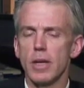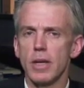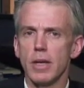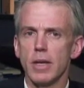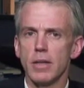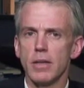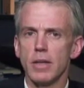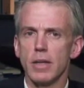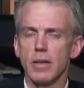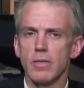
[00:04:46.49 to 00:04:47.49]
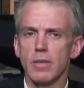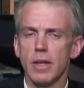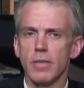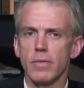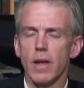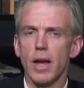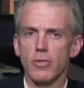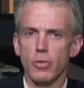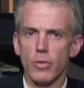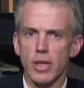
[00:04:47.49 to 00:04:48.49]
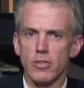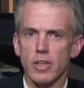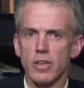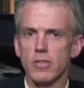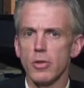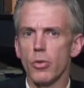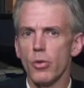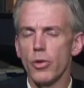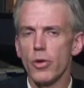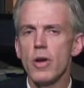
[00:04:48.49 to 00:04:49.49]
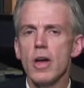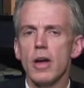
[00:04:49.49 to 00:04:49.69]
In high school age kids and older,